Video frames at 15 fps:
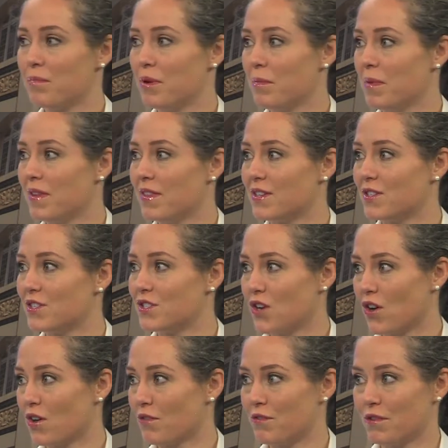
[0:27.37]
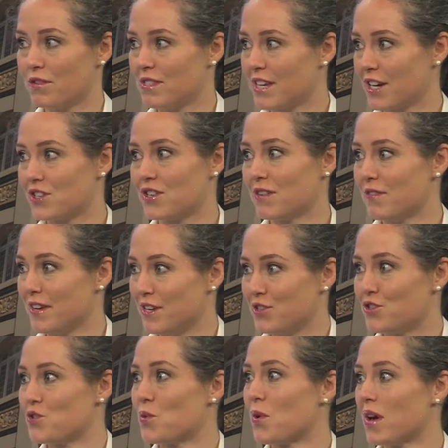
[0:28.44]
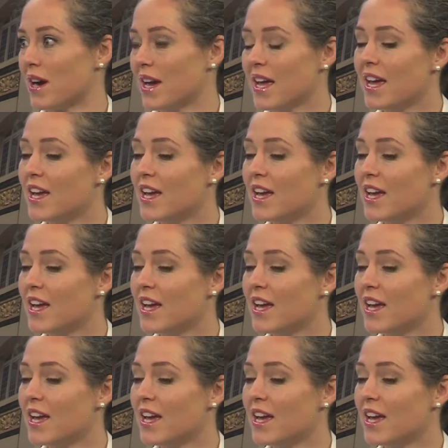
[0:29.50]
put me in the dog food section of any store.